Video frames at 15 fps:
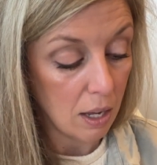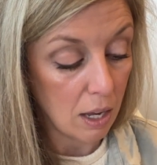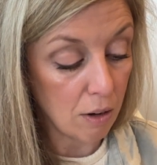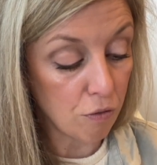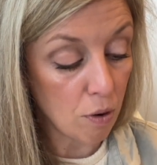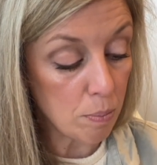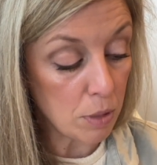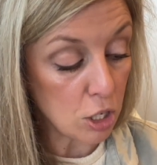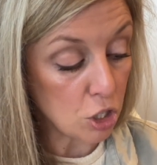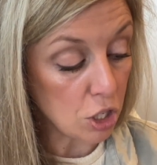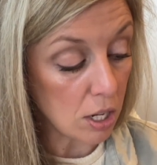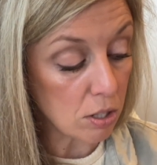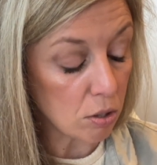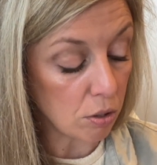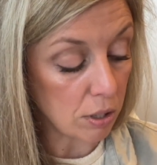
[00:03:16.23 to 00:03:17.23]
and from the
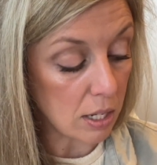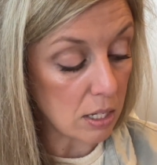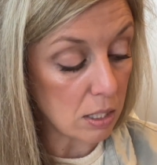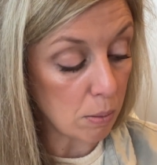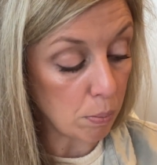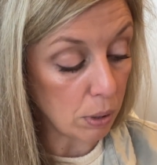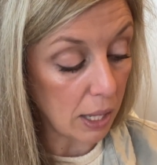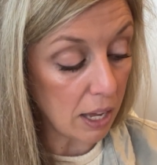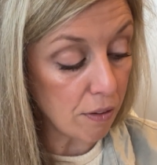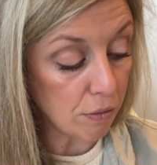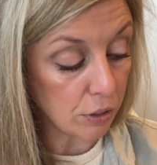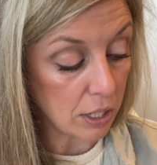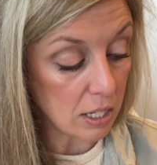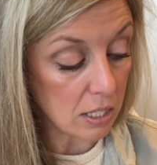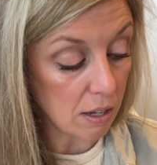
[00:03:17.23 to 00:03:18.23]
gentleness and
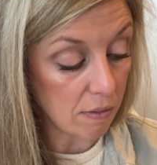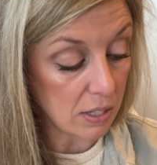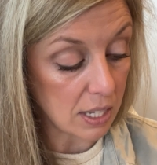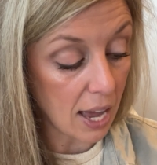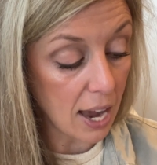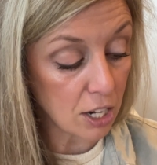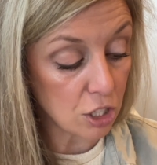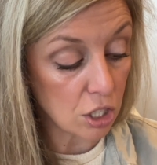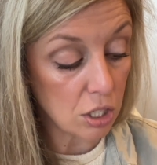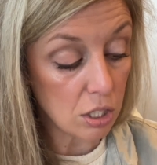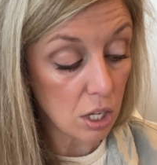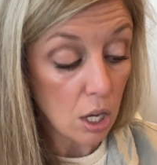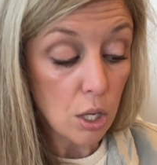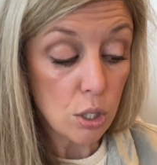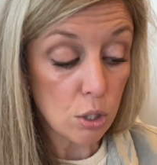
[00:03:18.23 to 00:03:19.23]
playfulness of his actions
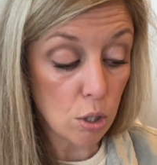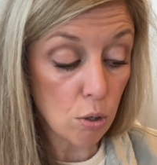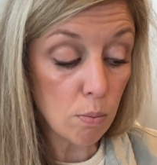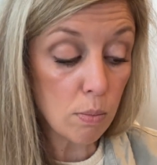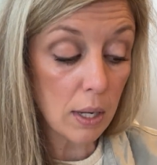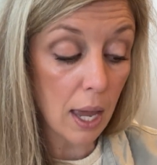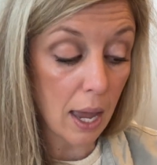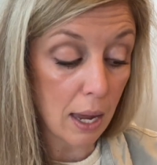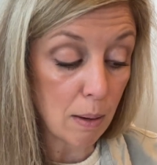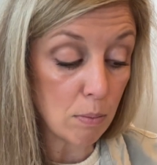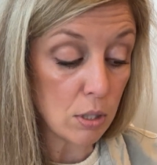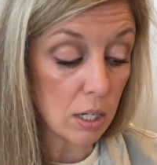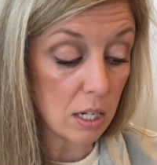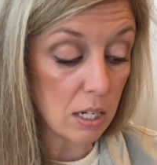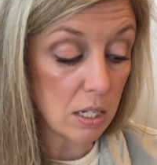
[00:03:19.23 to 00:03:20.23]
soon came
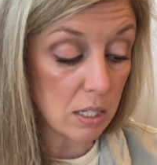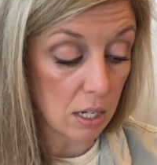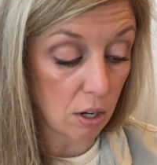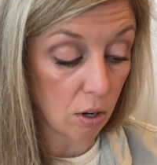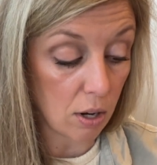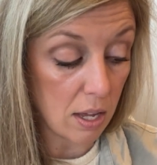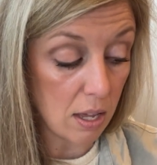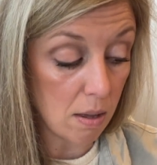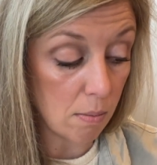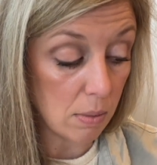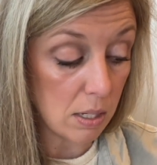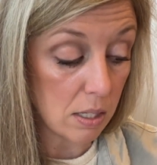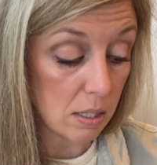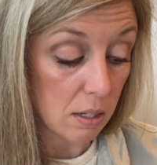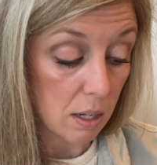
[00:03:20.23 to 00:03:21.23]
to consider him
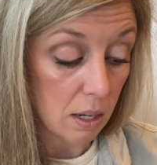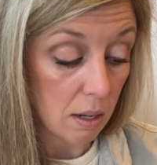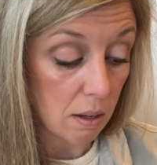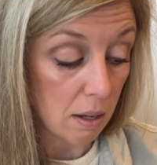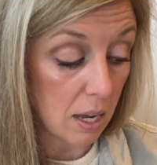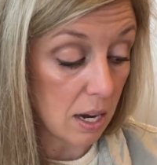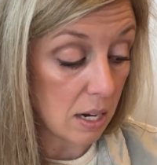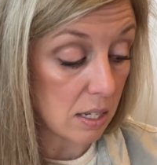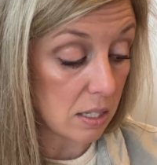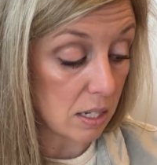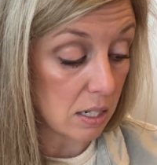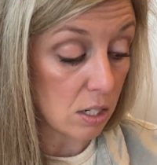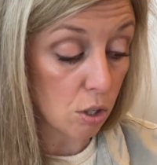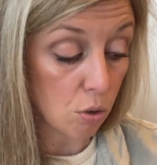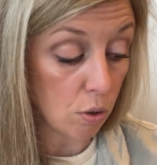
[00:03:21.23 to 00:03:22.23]
as
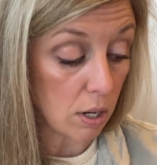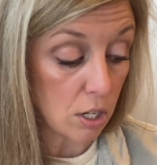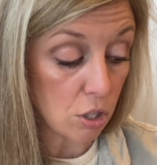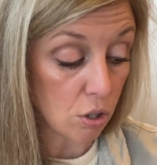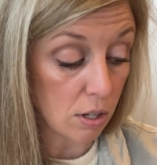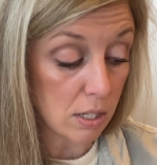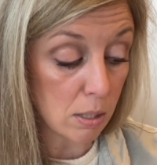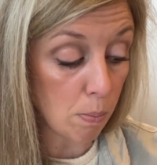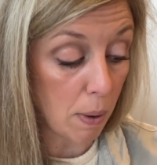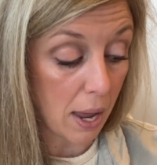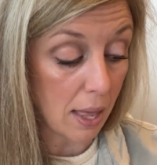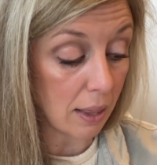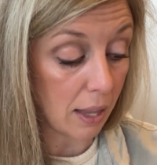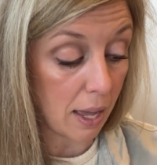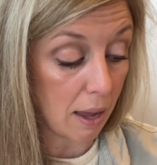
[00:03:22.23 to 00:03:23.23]
innocent a creature as a
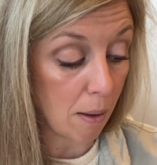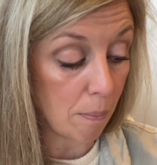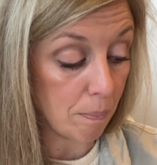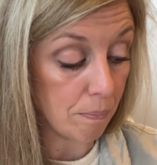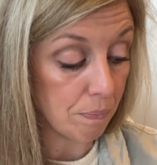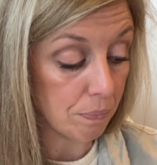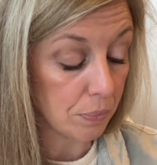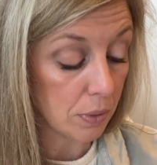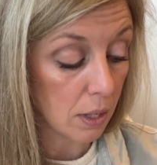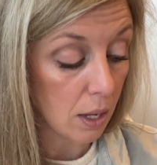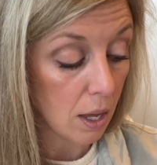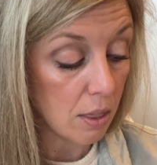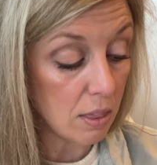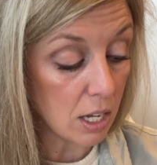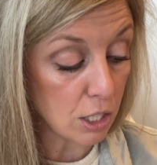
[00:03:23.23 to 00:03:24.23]
pet lamb.
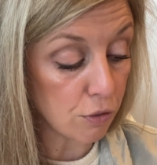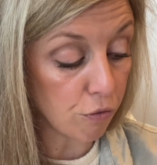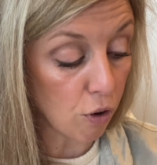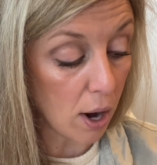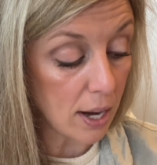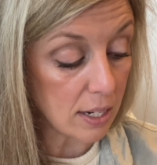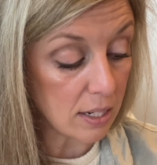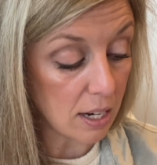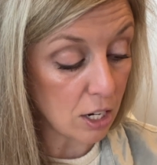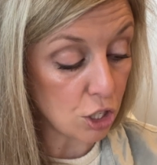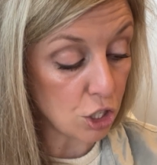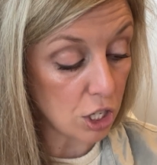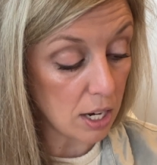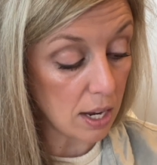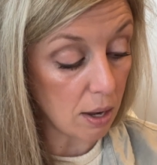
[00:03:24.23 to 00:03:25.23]
Thus frightened as
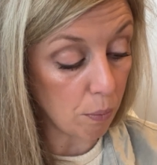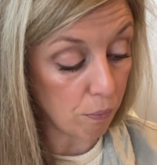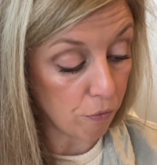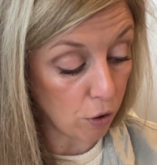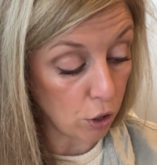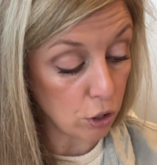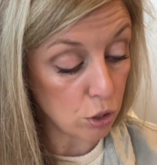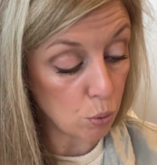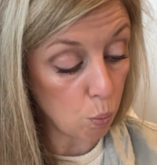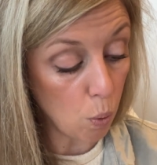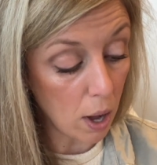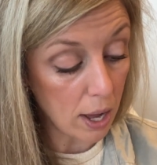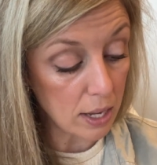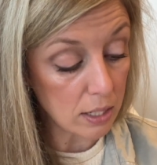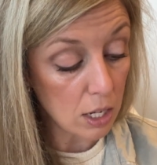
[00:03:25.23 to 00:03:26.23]
she at first
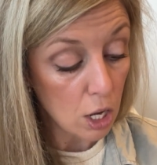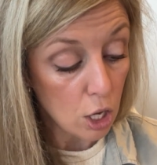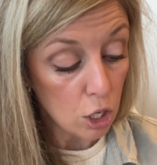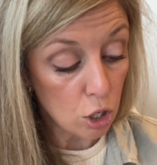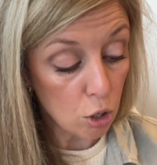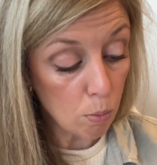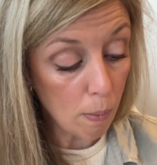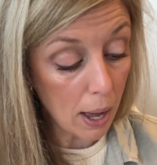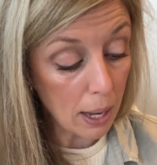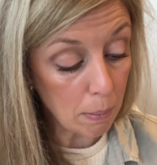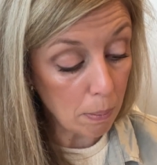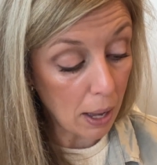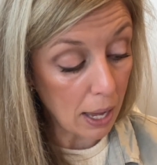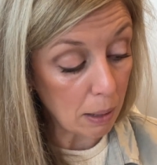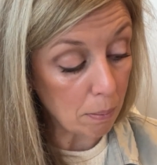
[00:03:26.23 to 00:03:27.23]
was, you might
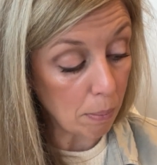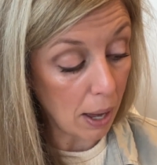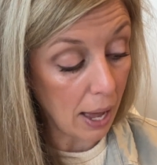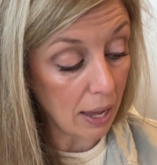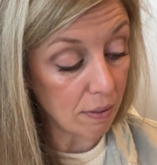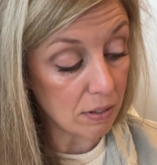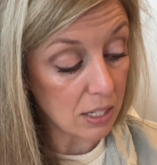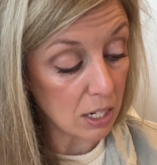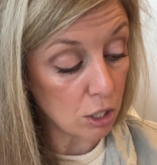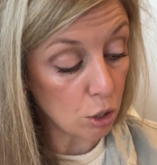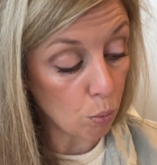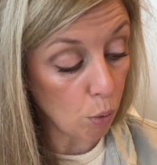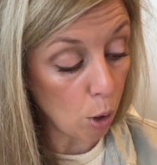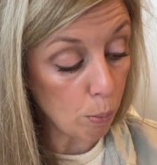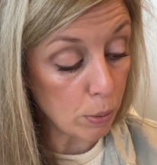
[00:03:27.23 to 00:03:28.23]
by and by have seen
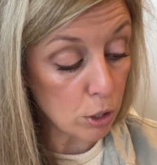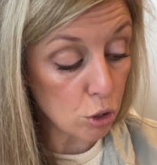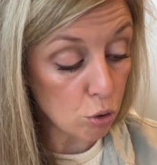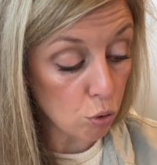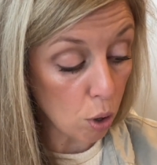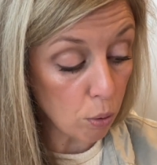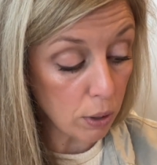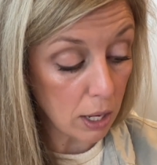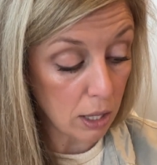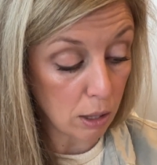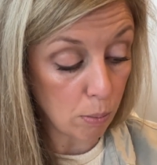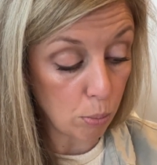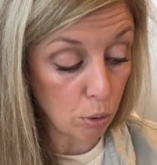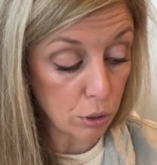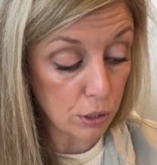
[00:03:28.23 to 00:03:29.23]
Europa stroking the
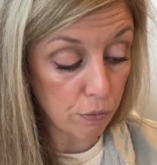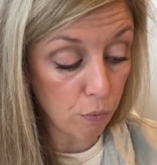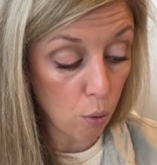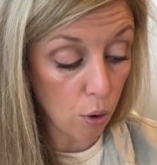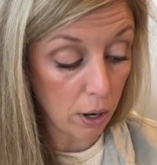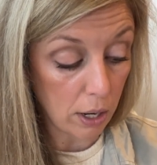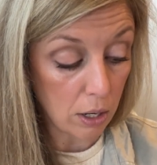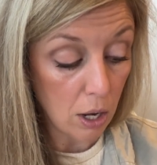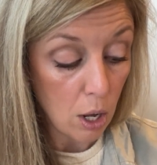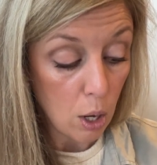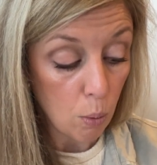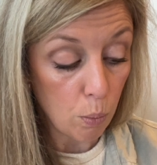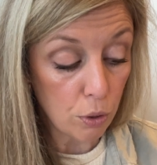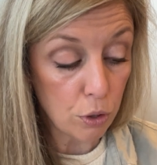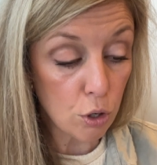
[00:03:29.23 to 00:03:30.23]
bull's forehead
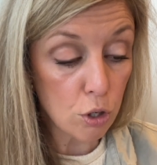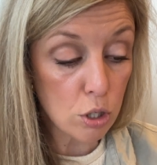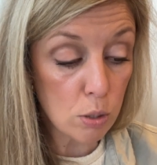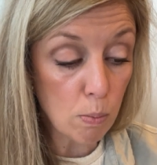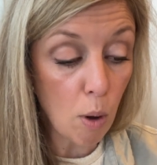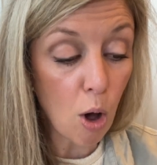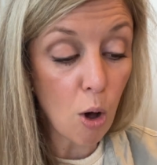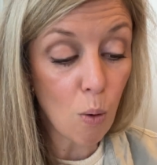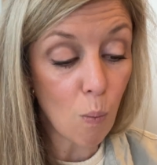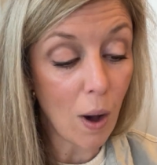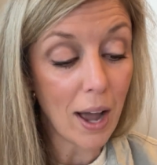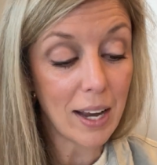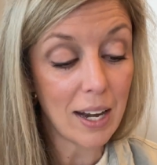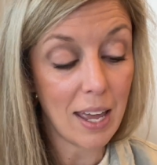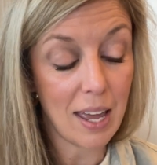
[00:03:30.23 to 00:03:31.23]
with her small
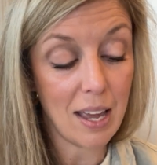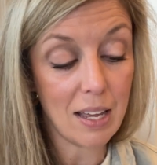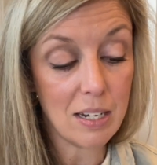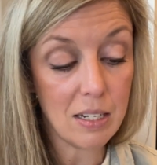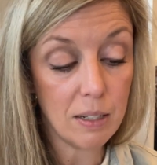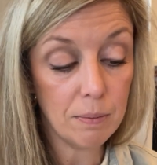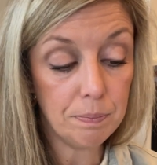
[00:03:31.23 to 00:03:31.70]
white hand,